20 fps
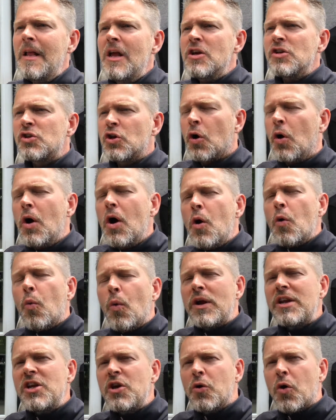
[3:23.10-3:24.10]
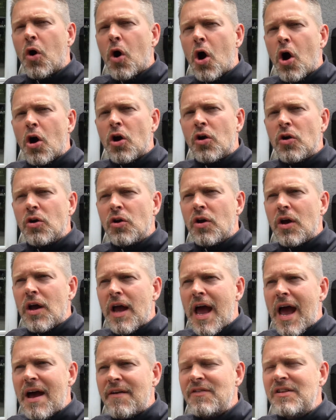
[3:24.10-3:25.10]
so when you are
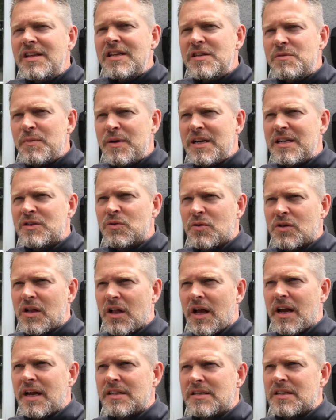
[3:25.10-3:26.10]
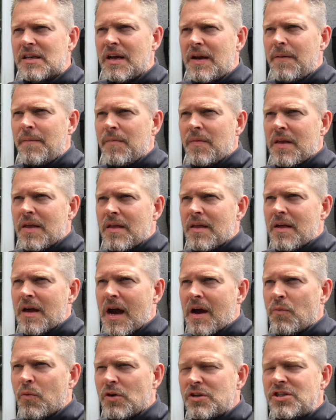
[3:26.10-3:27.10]
having these meetings with clients,
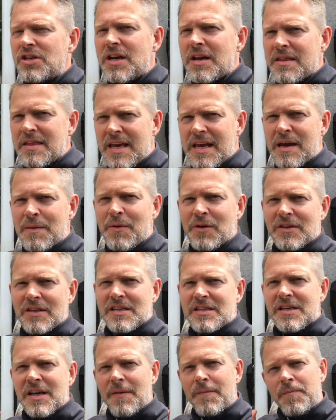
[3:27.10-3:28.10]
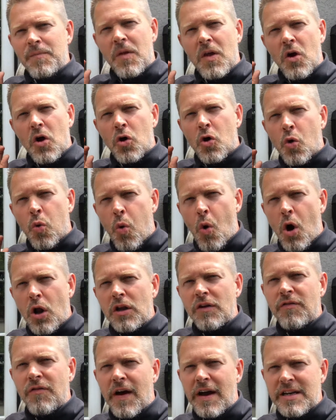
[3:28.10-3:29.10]
I want you to think about this.
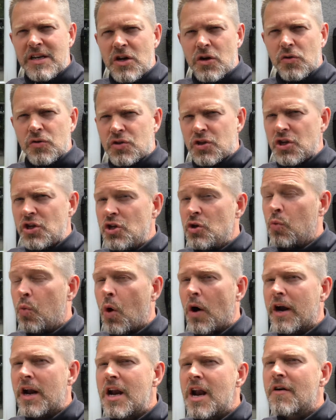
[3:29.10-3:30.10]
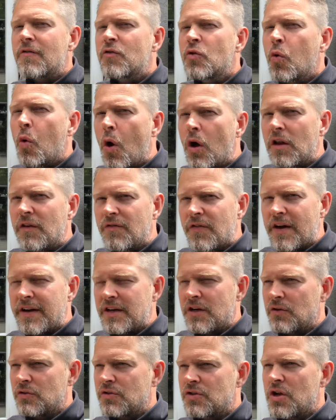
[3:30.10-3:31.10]
Qualified no's. You want enough qualified
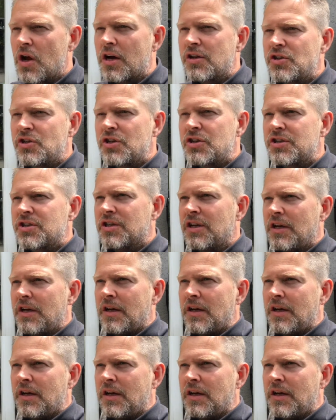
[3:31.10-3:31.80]
no's, not just